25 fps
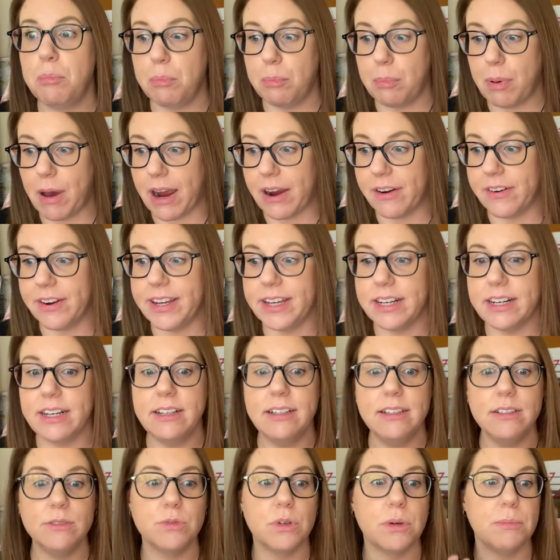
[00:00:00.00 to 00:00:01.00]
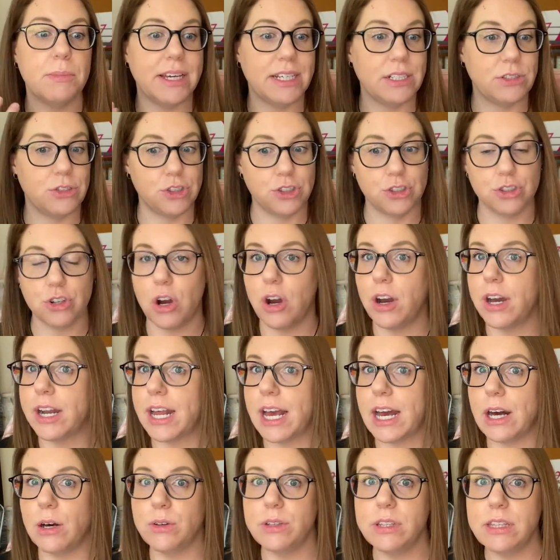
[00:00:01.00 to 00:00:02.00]
barrier remain strong and
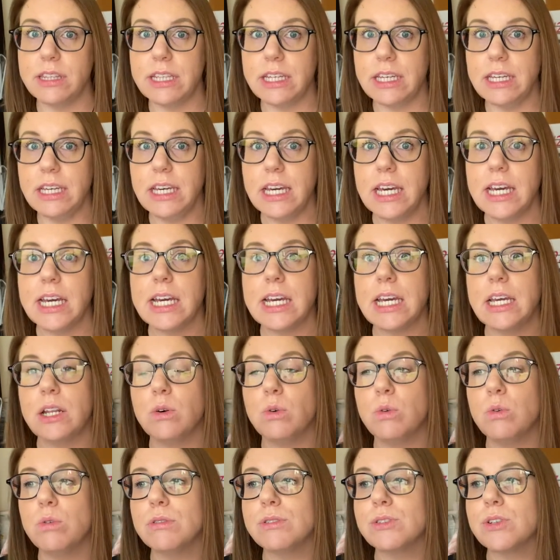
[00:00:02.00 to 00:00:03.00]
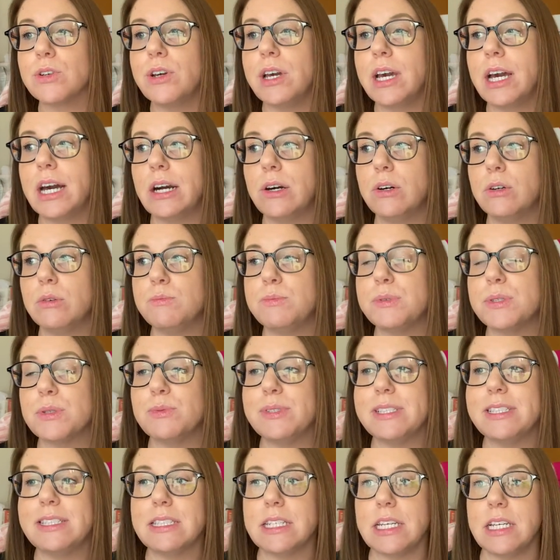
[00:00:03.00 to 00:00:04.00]
healthy, it also helps
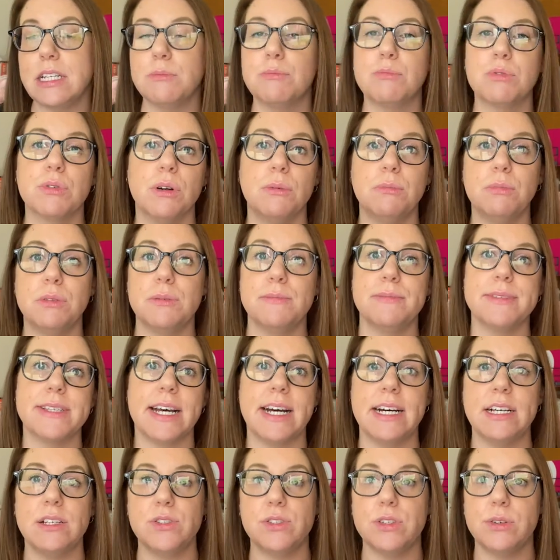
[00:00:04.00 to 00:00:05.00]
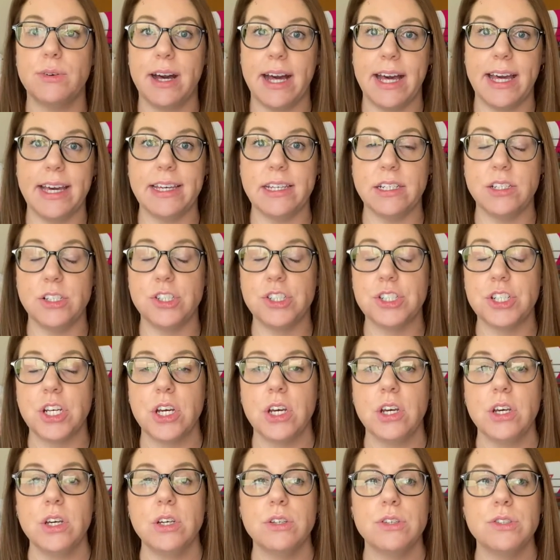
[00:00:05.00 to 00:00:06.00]
with skin problems as you age.
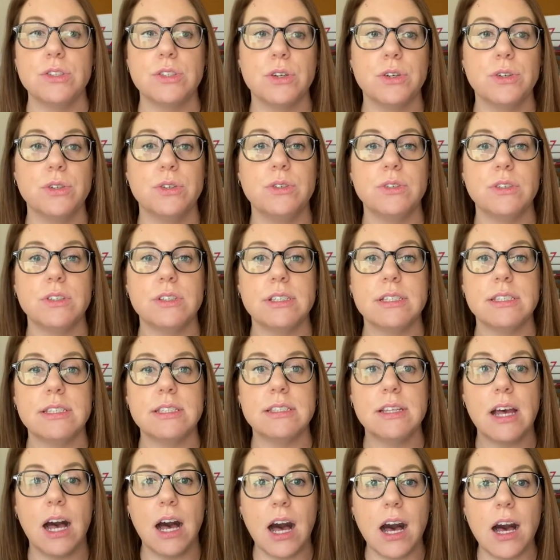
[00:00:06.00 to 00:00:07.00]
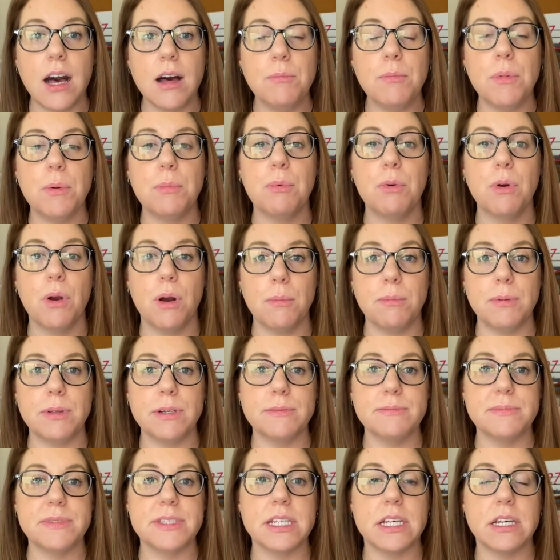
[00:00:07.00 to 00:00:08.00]
So some
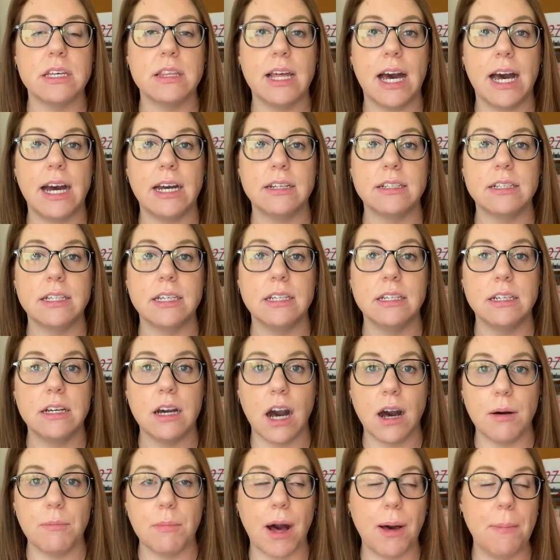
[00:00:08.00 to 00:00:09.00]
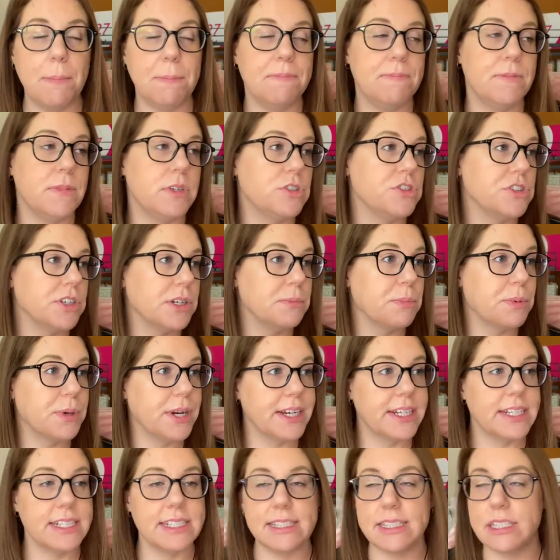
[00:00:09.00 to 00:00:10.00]
problems that can come up during
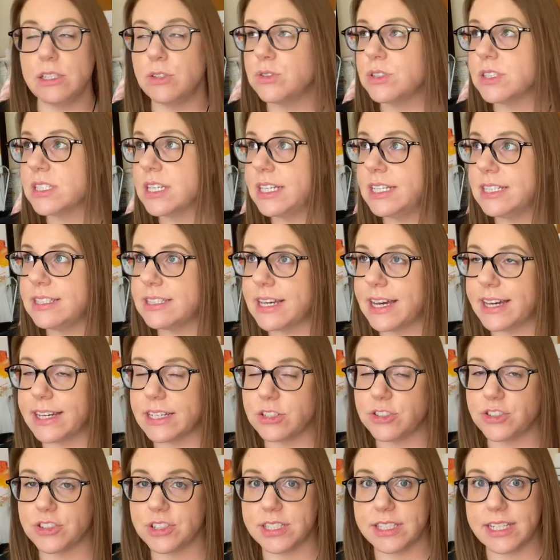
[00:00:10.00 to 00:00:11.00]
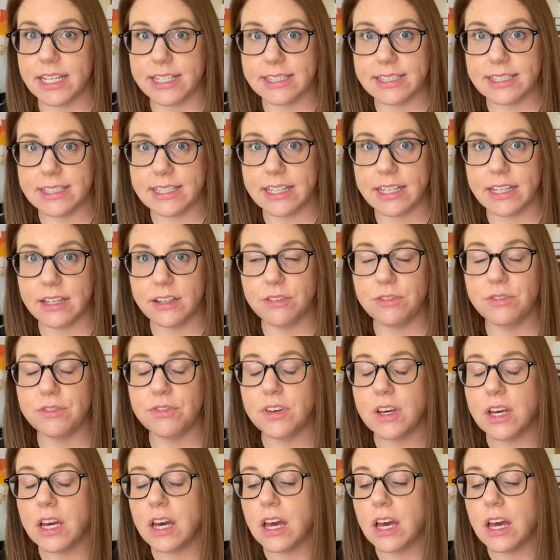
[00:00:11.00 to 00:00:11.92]
pregnancy, your skin is extra sensitive.